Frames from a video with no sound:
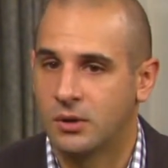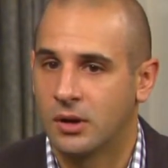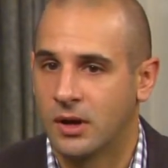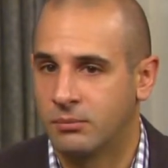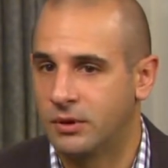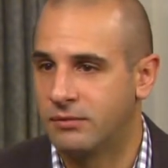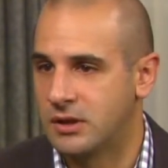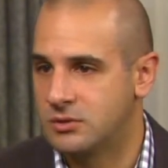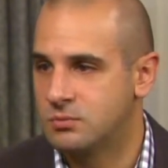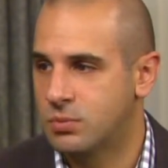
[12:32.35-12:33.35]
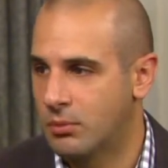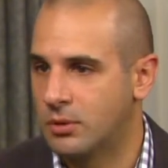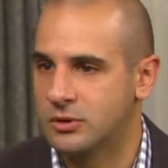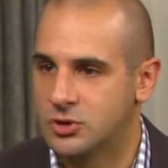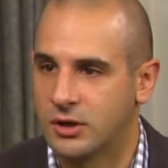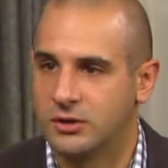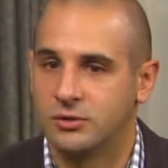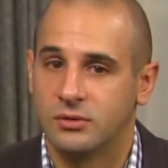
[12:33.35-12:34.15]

but I believe they probably try to do